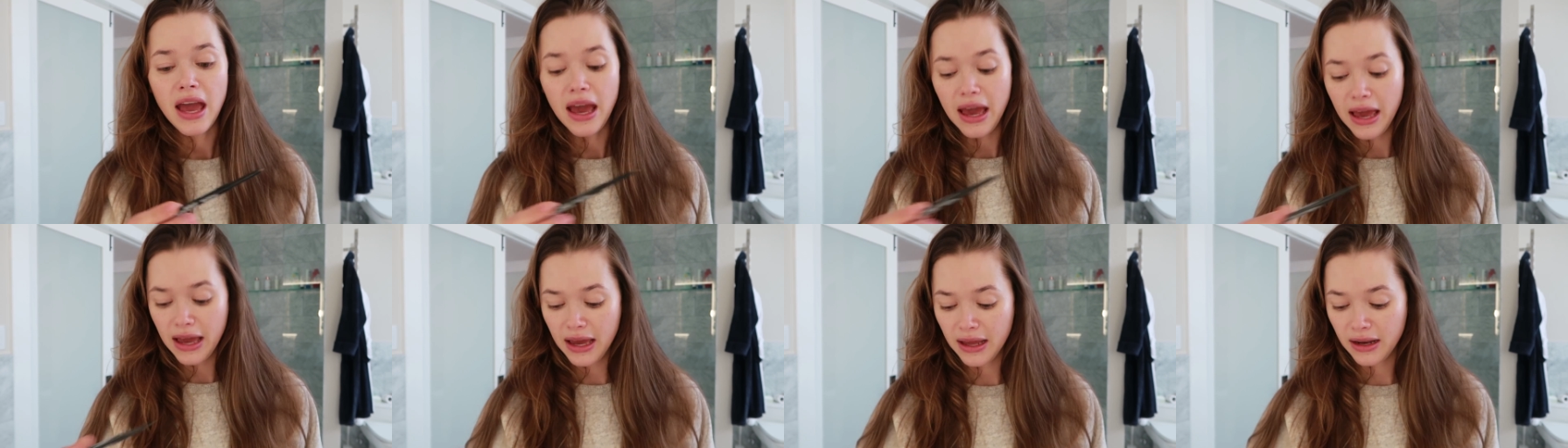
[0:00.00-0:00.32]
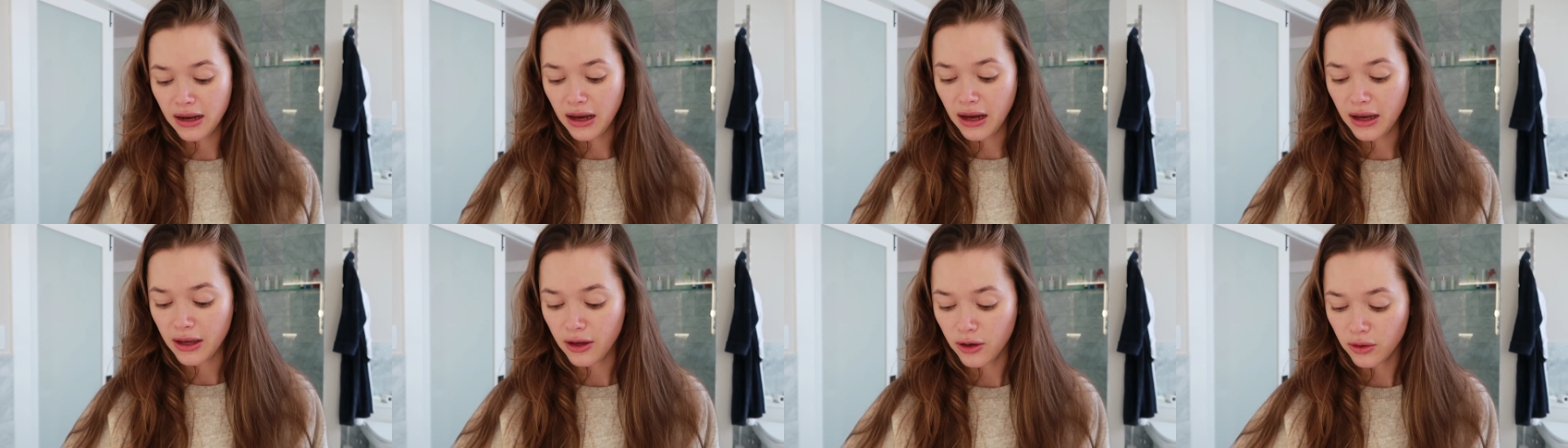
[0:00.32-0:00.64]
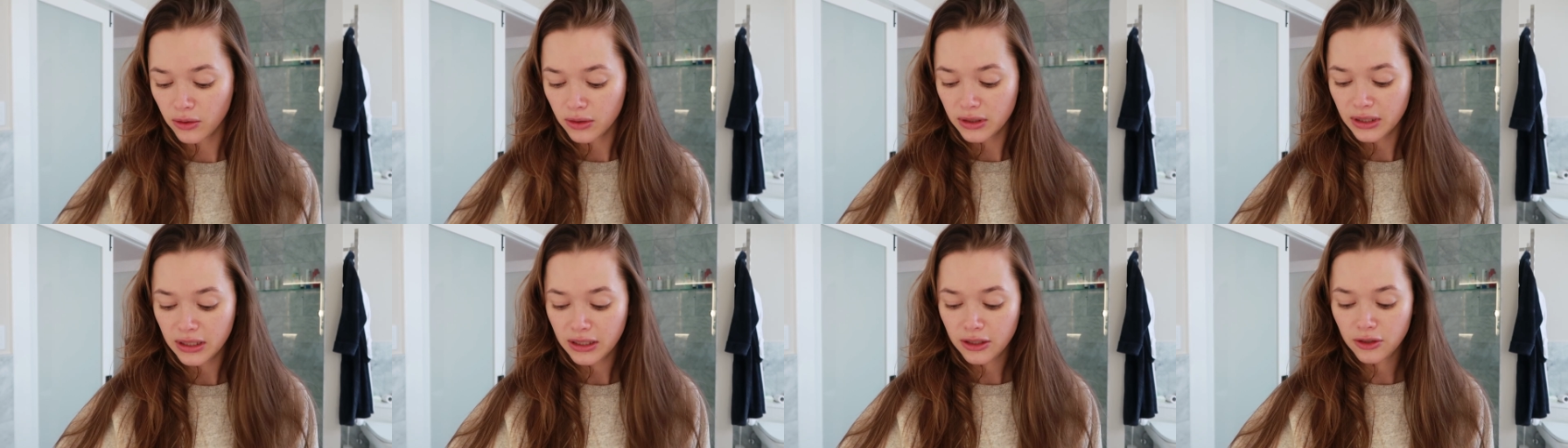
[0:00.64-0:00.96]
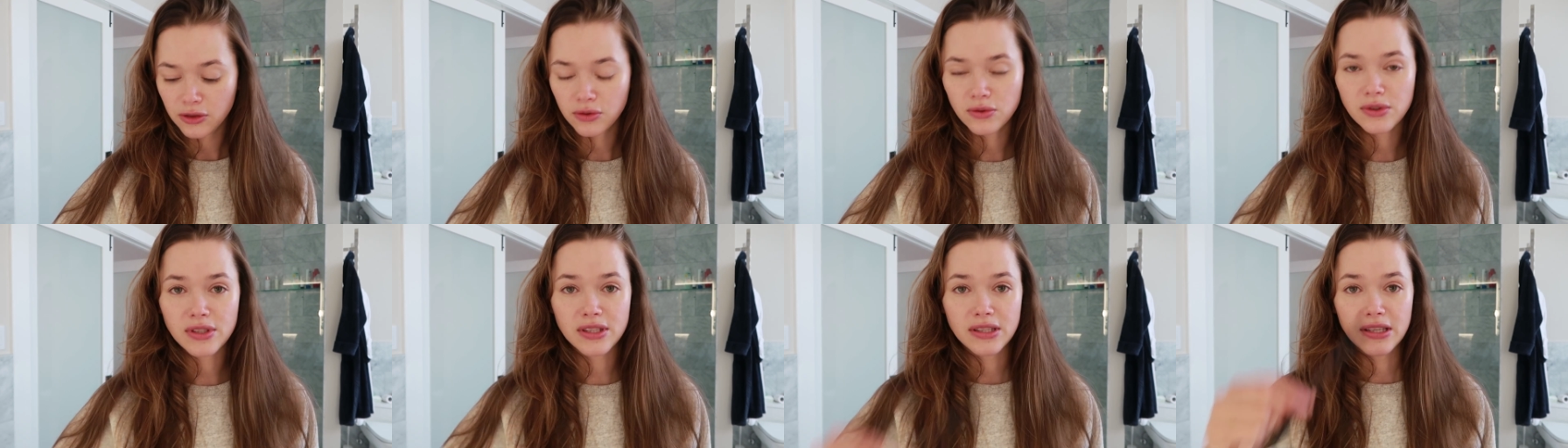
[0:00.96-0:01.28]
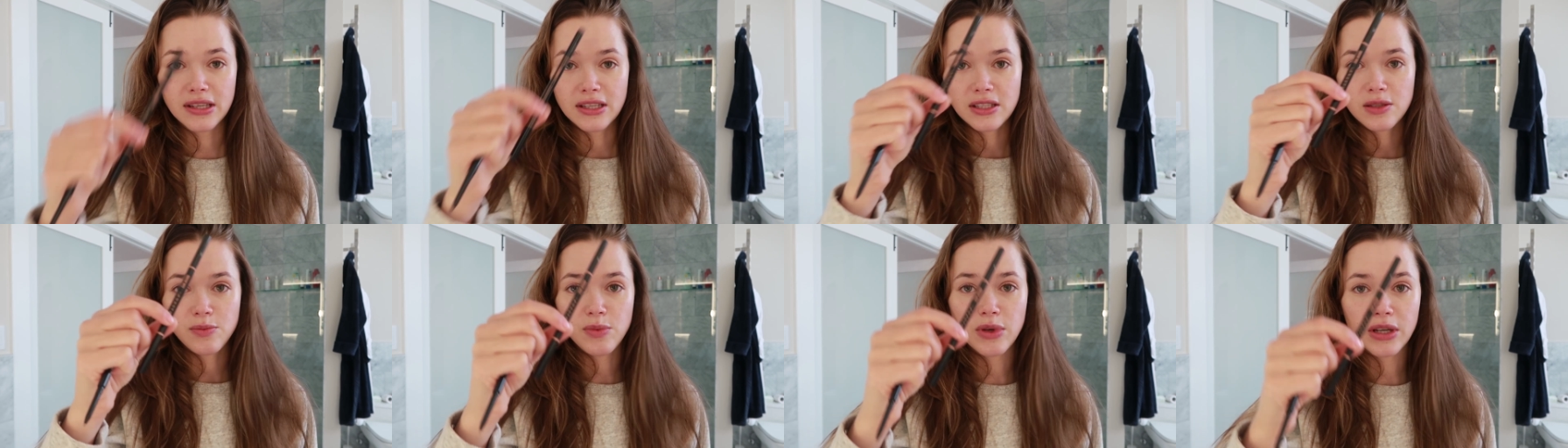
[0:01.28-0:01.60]
and I only use
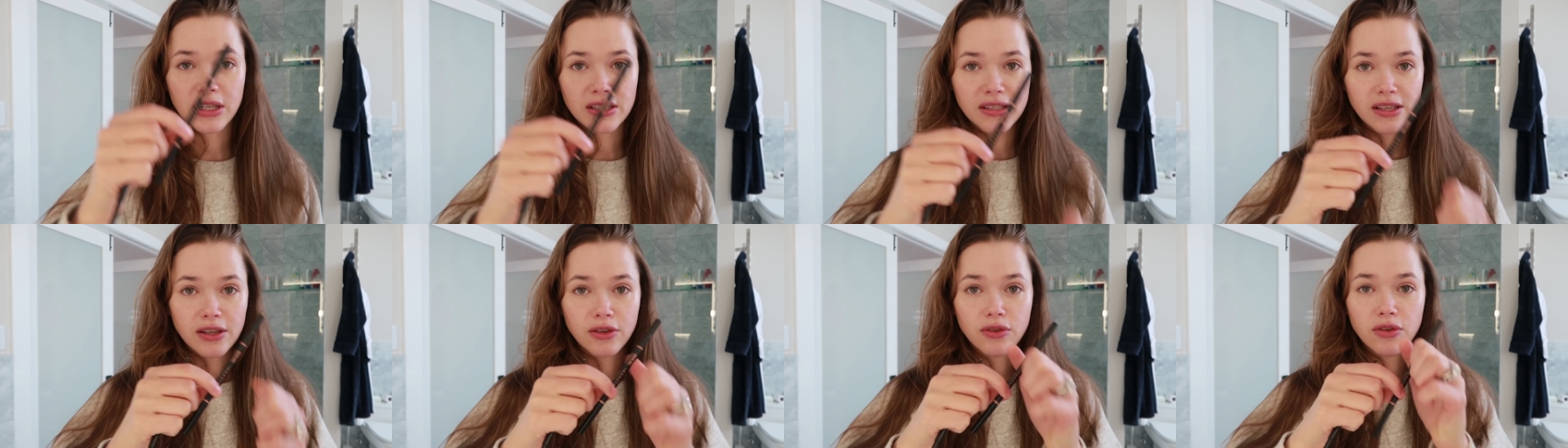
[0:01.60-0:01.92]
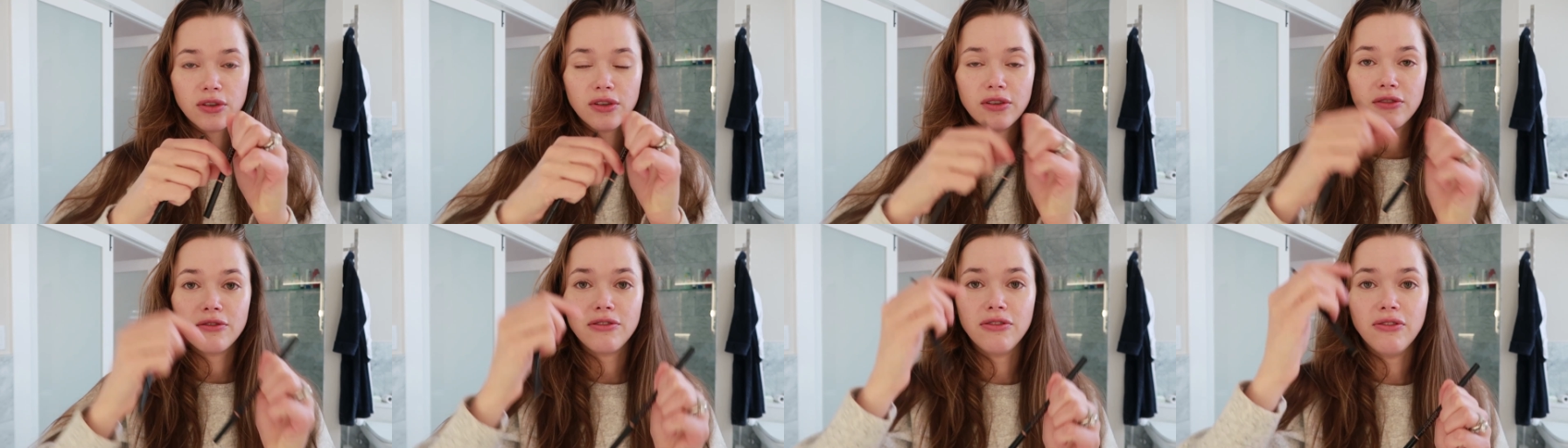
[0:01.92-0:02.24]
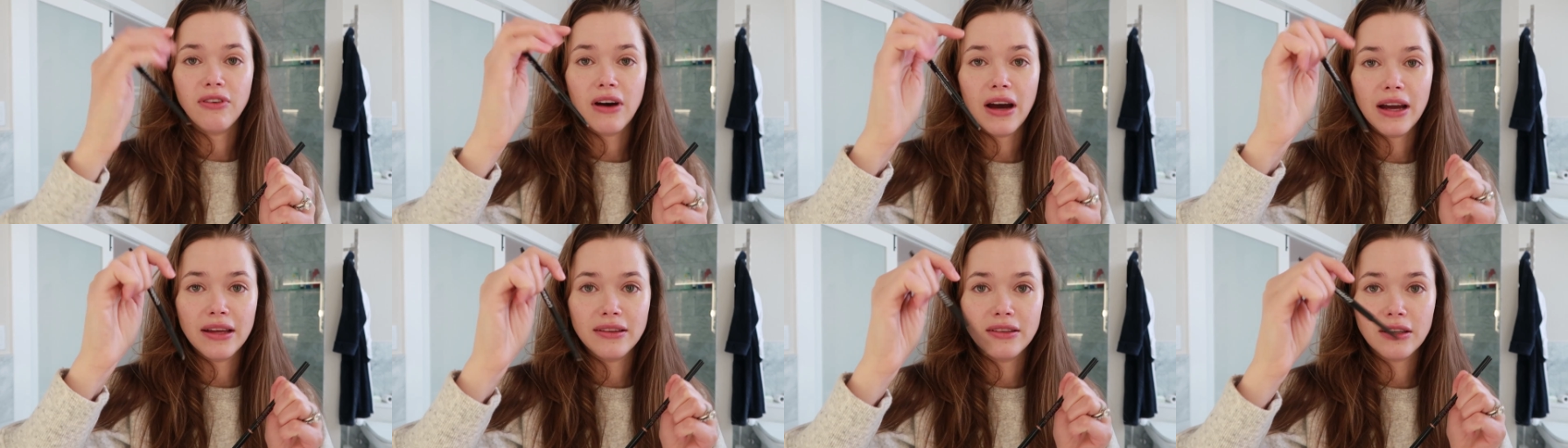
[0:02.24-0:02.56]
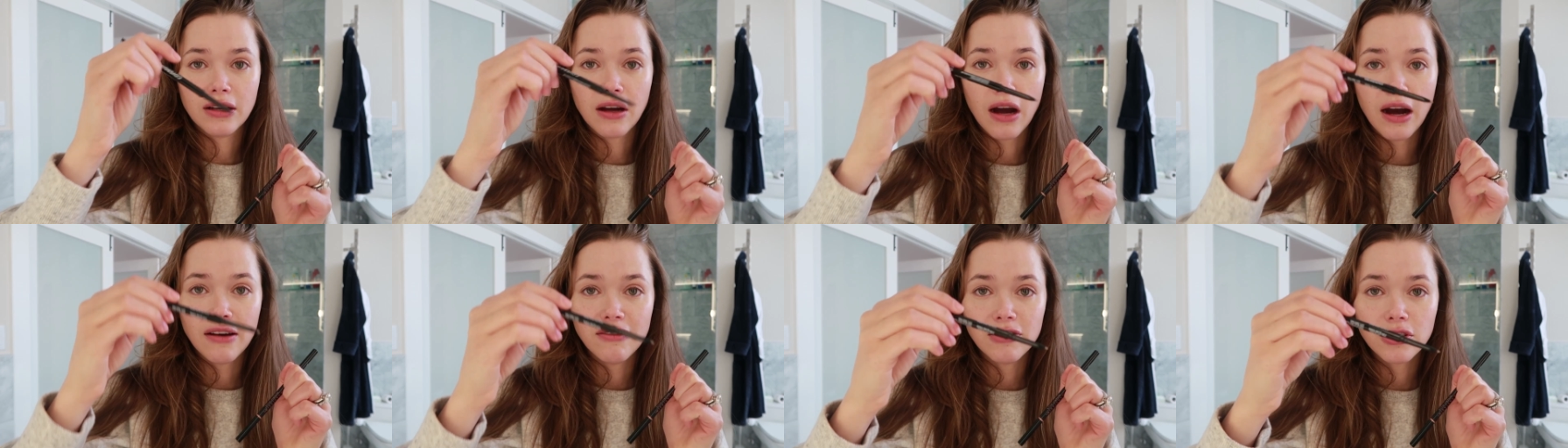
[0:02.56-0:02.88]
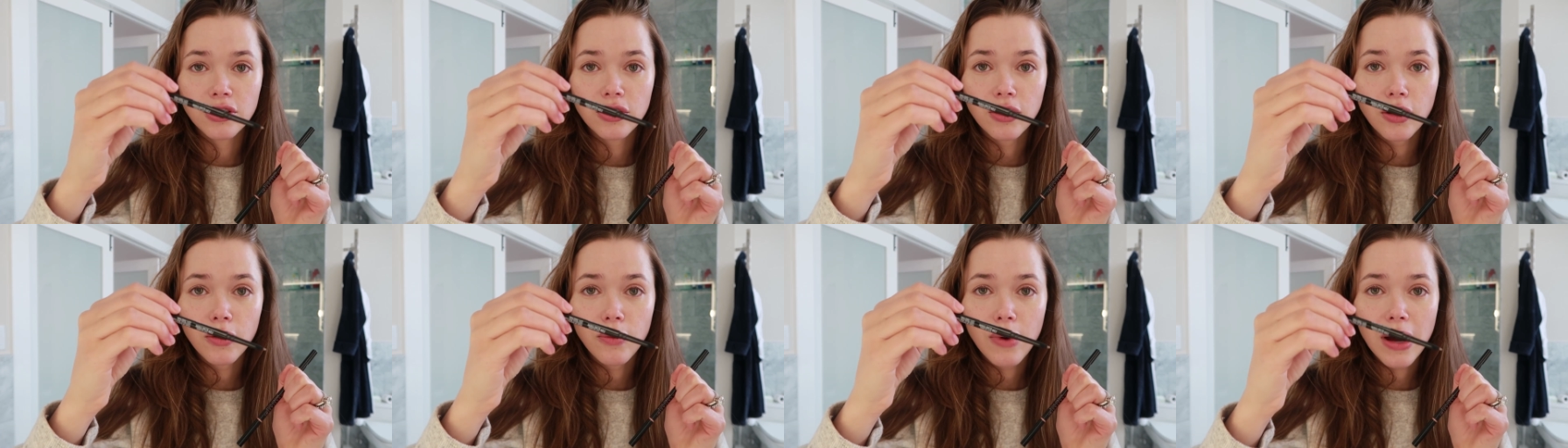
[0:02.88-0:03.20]
this because I couldn't find the
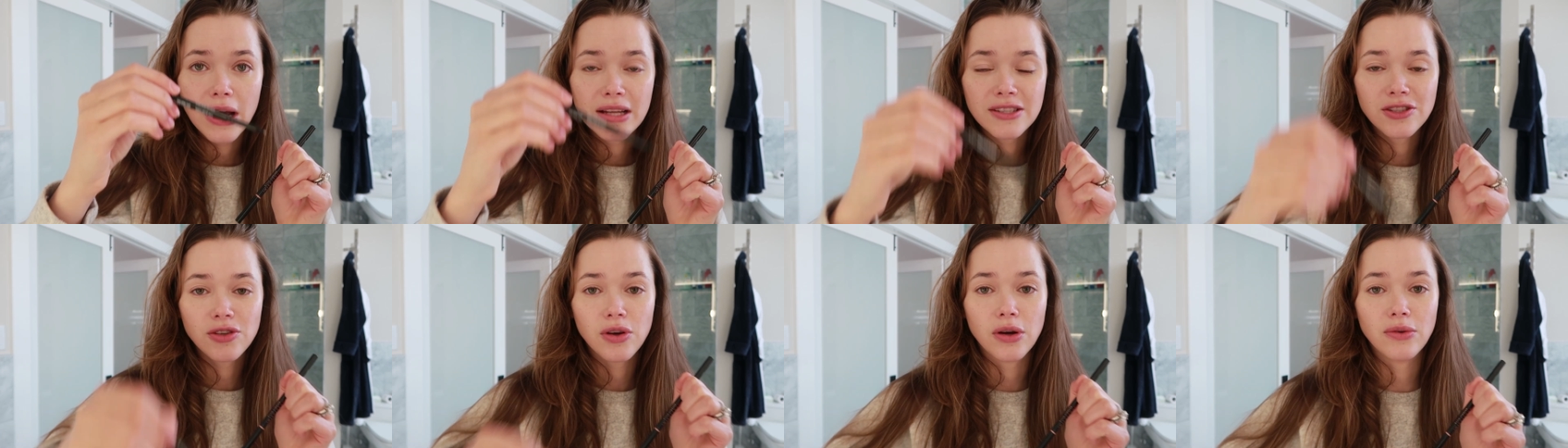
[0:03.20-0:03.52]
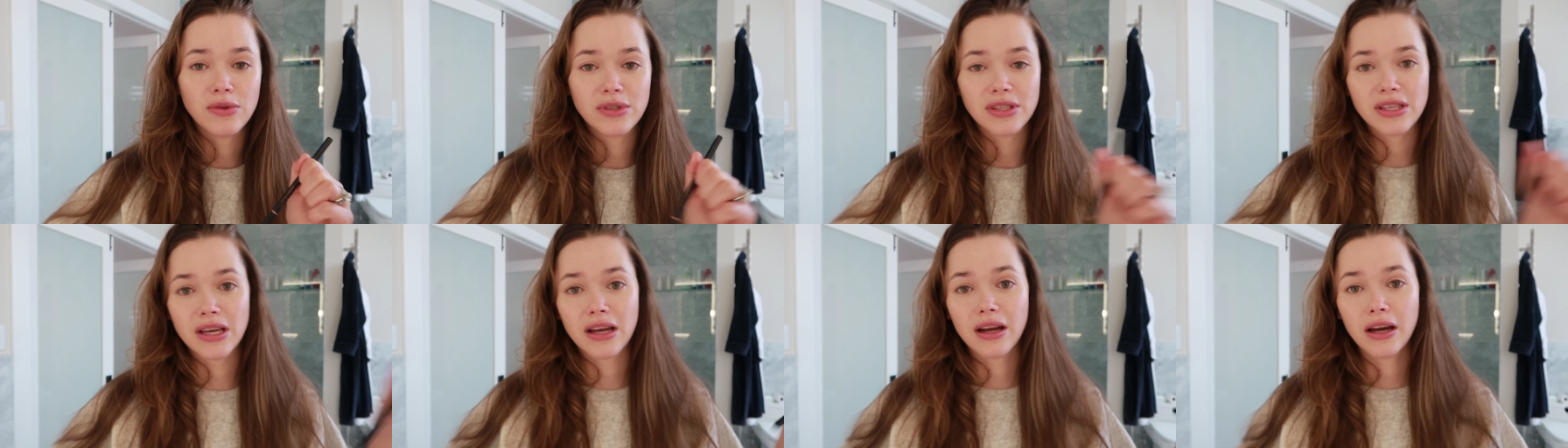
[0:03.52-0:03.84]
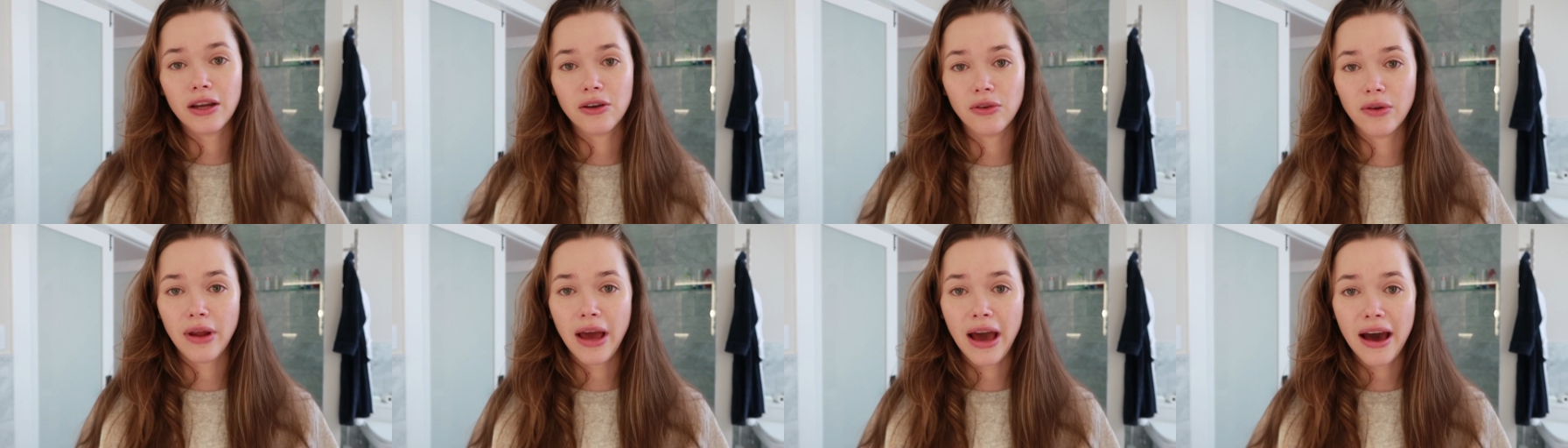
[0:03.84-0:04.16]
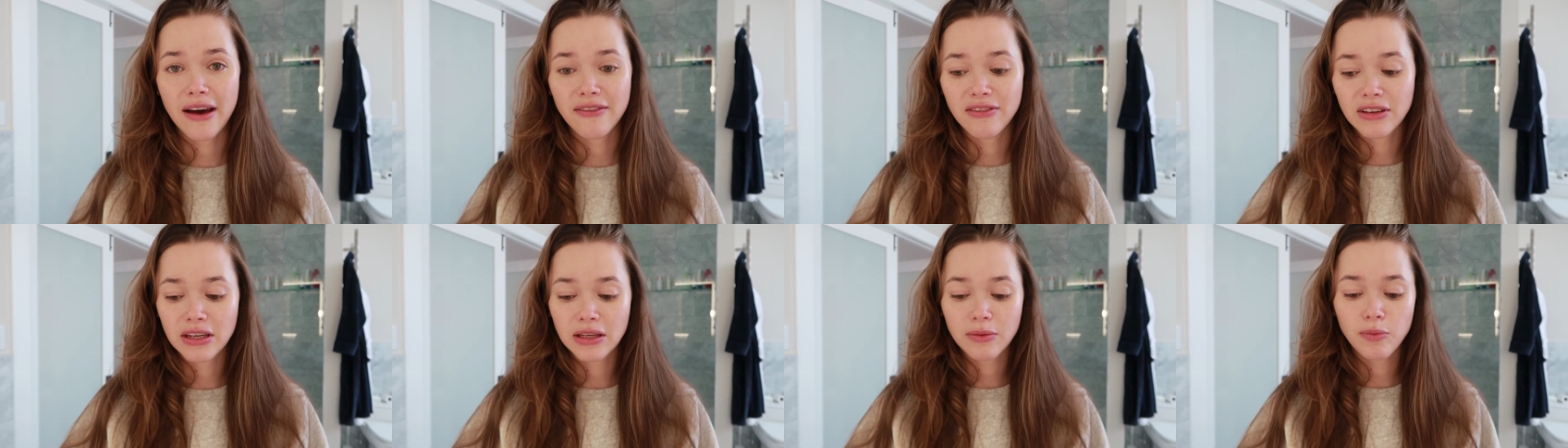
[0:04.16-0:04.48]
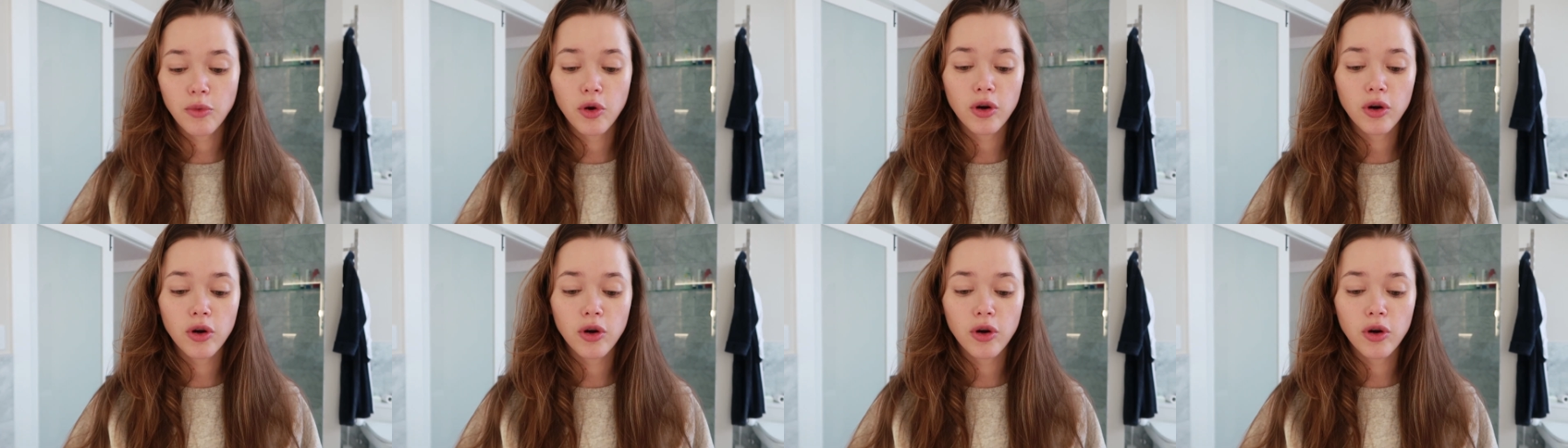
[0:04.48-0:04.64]
COVERGIRL one. So I was like, I don't have any